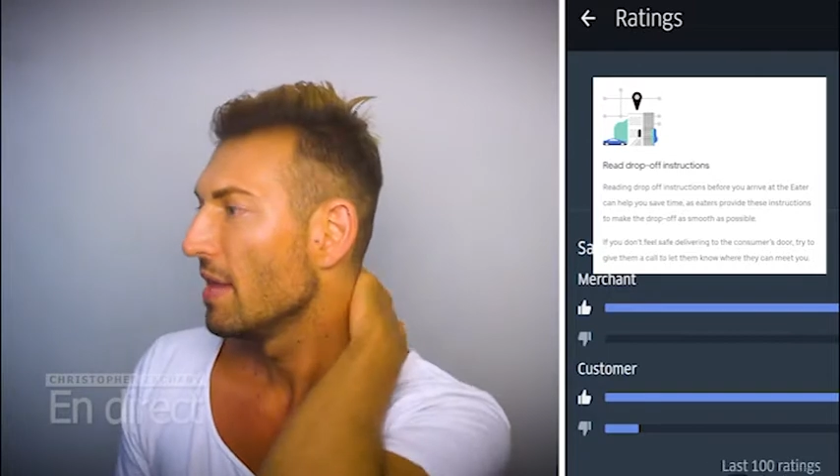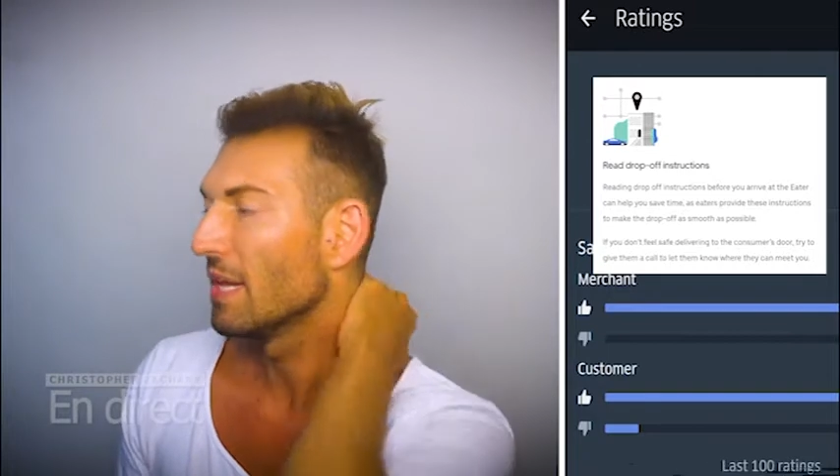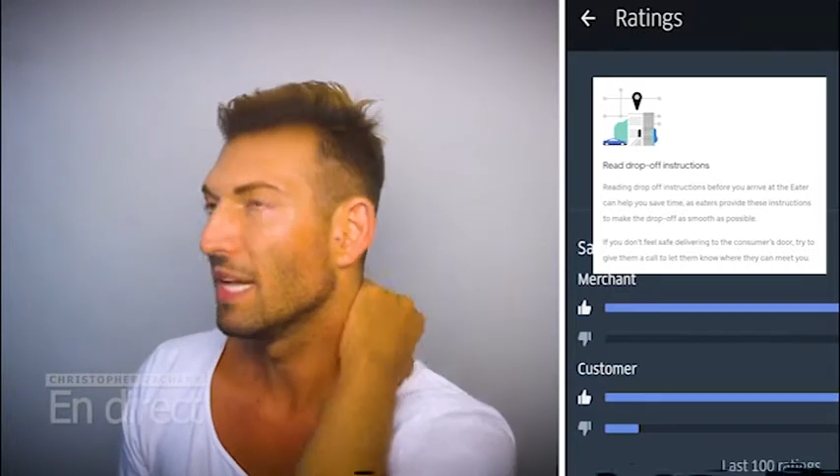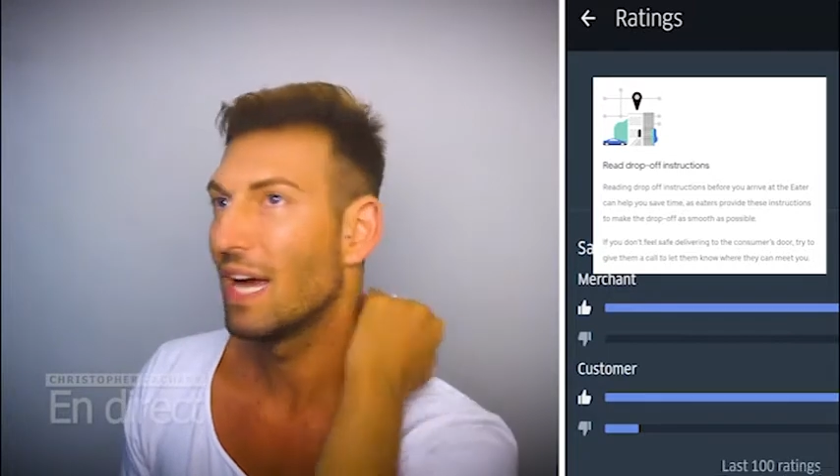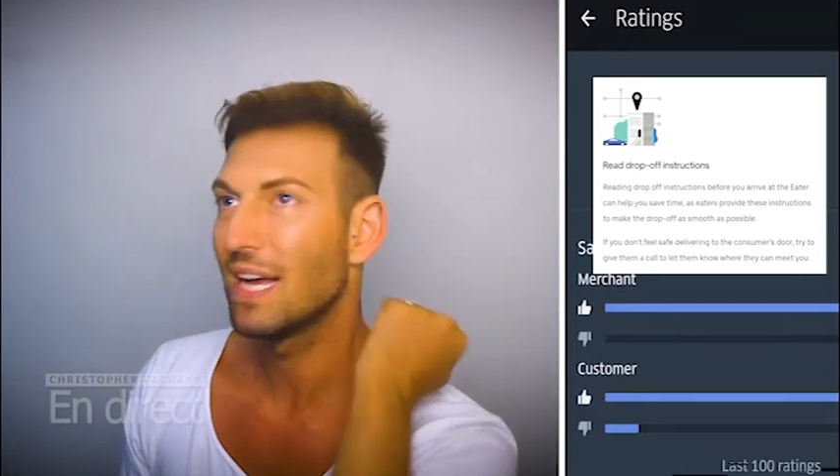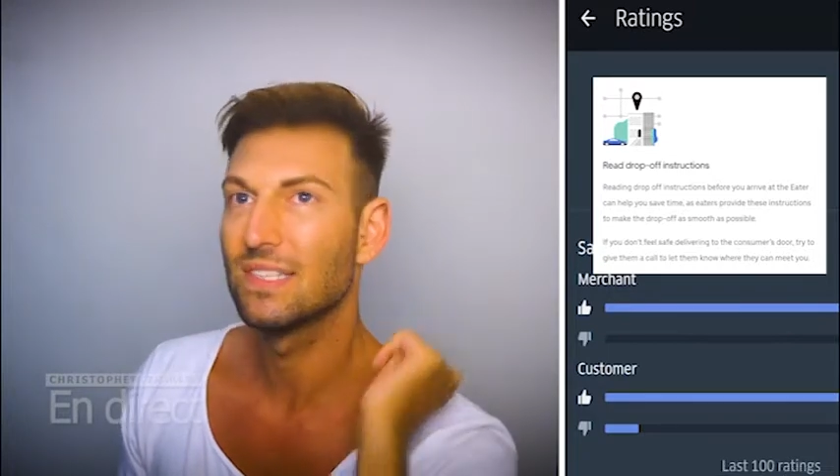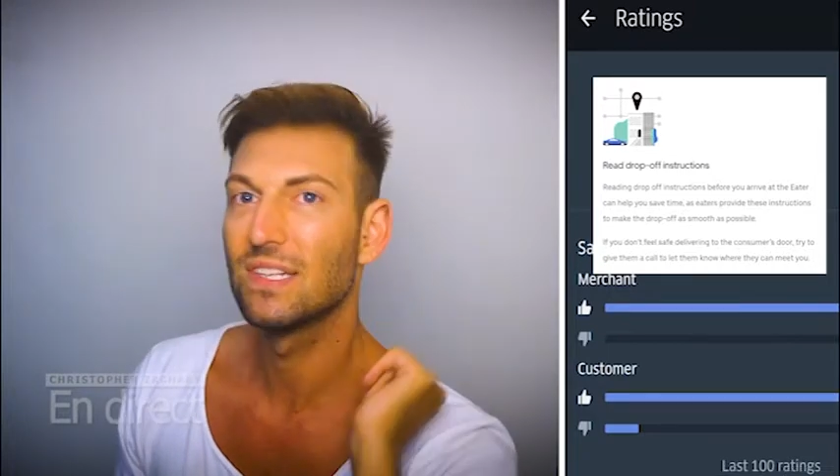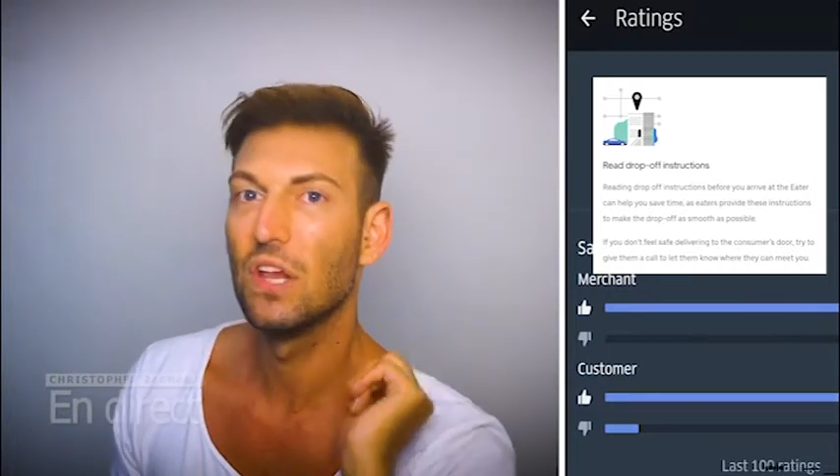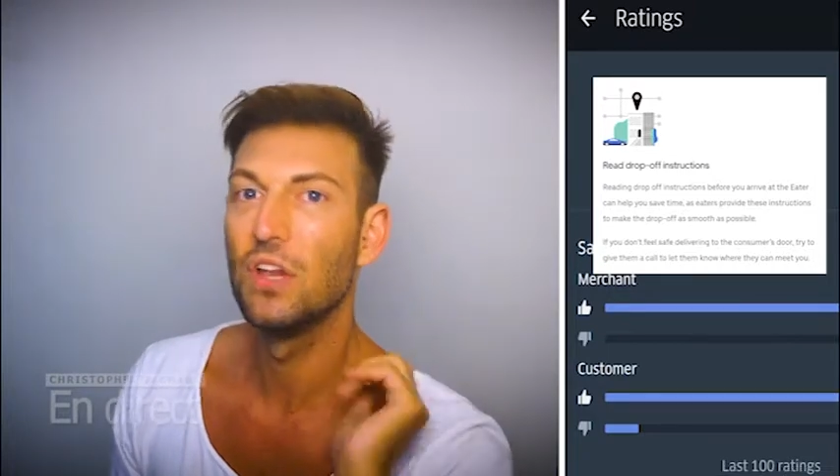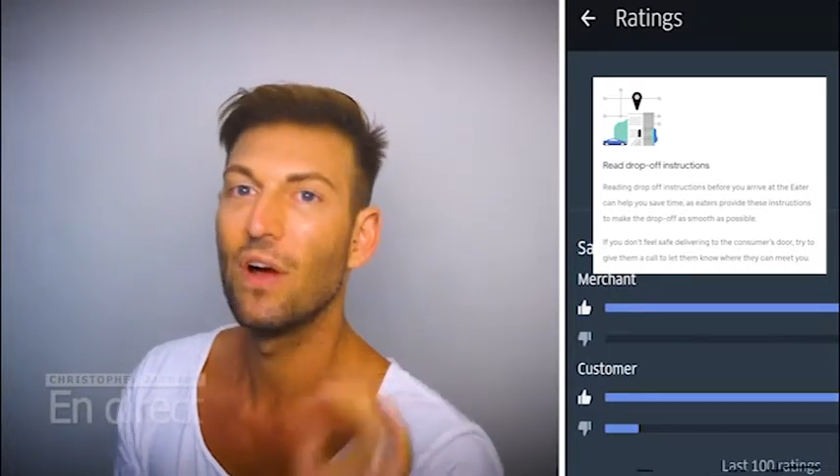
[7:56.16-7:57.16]
the
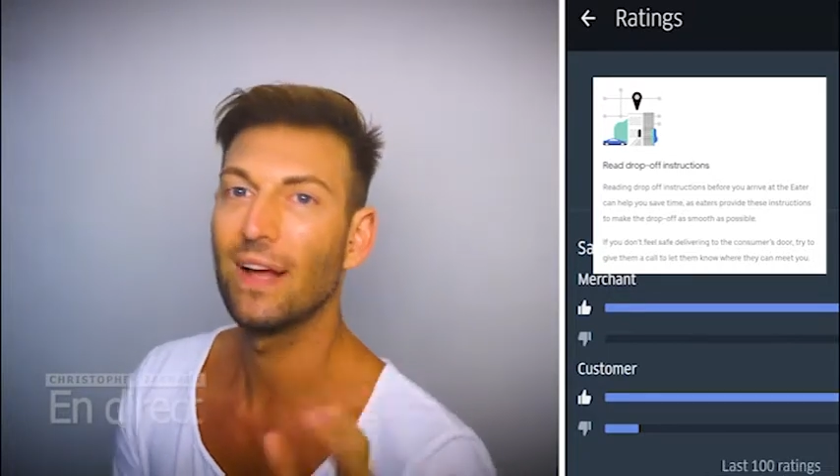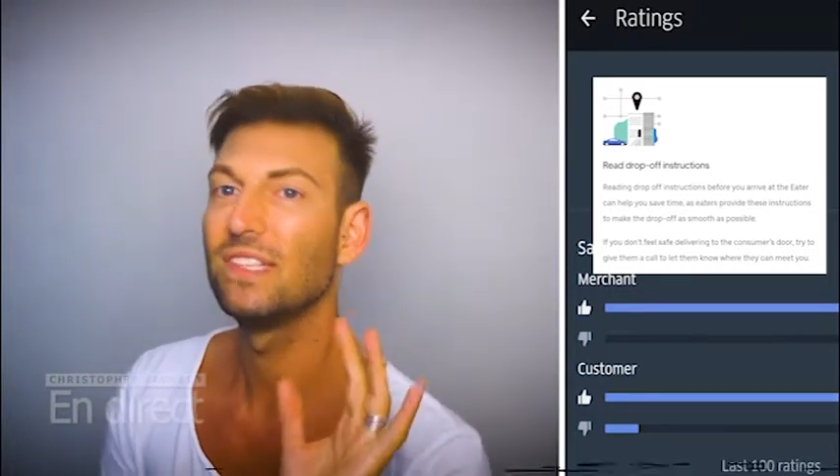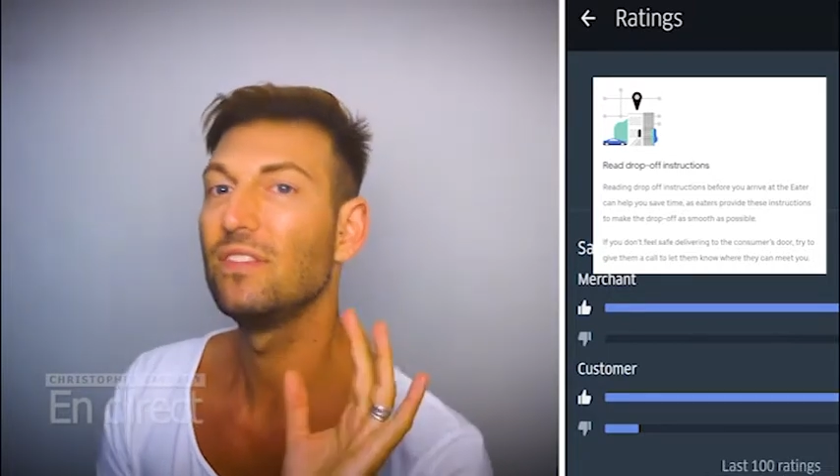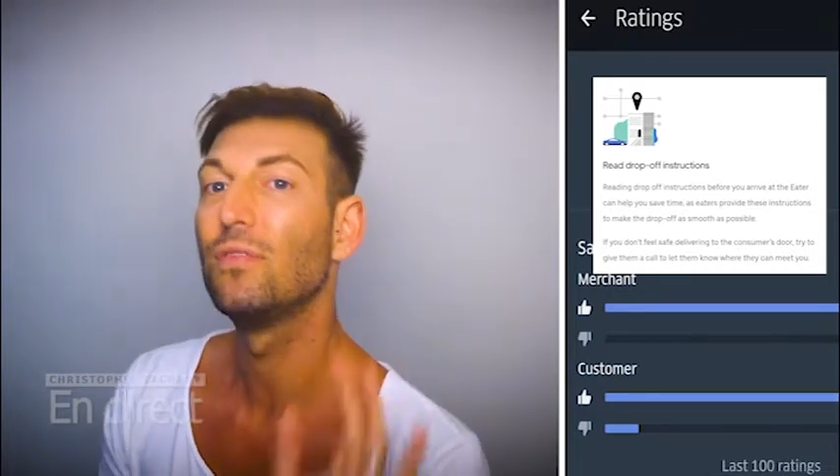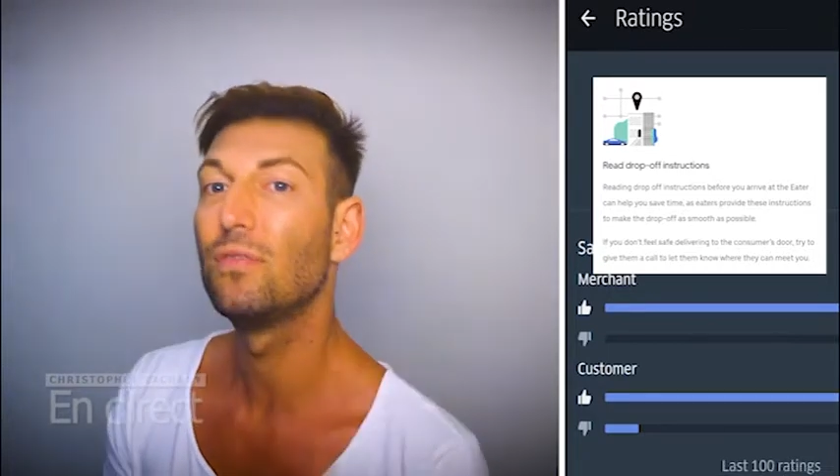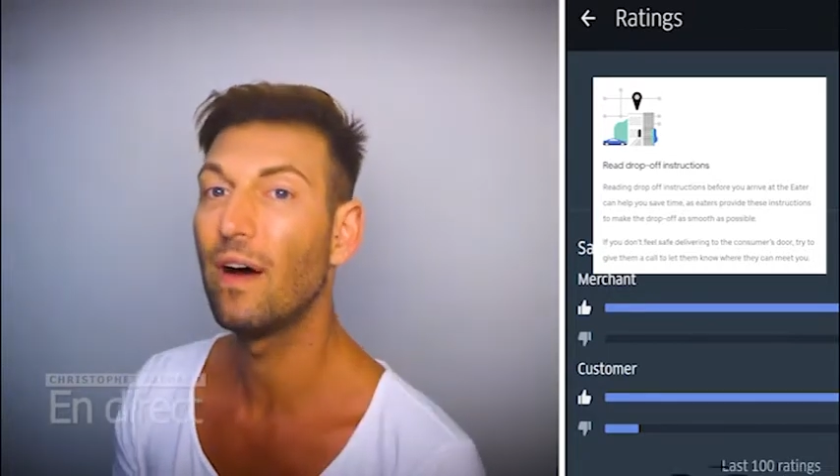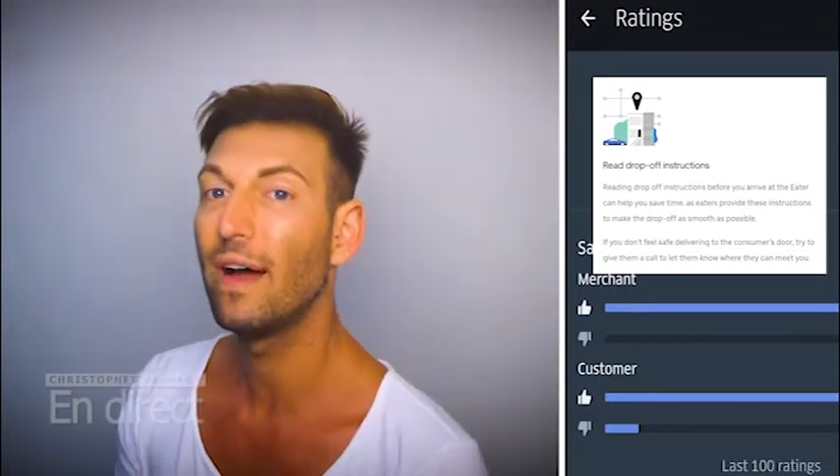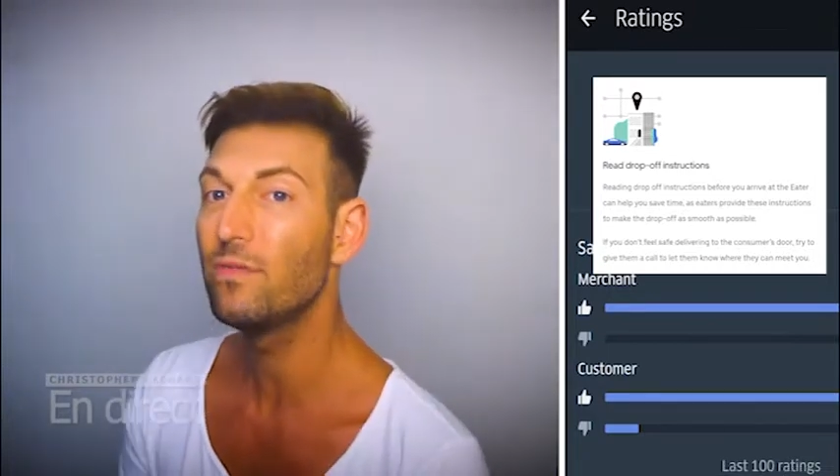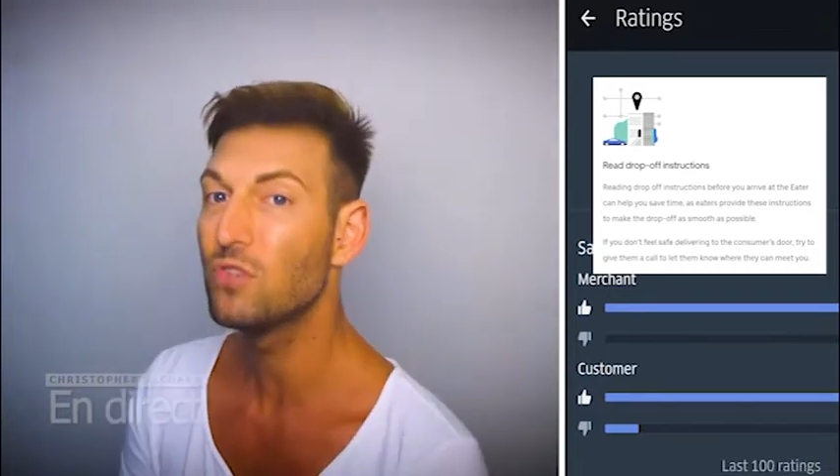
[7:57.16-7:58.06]
last 95